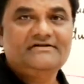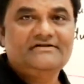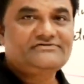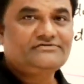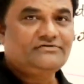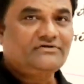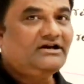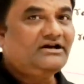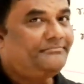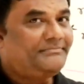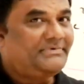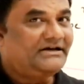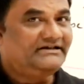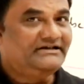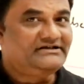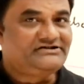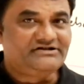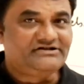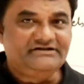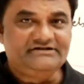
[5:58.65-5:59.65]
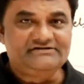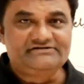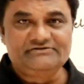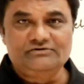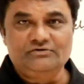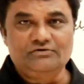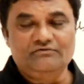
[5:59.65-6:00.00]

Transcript: So compilation is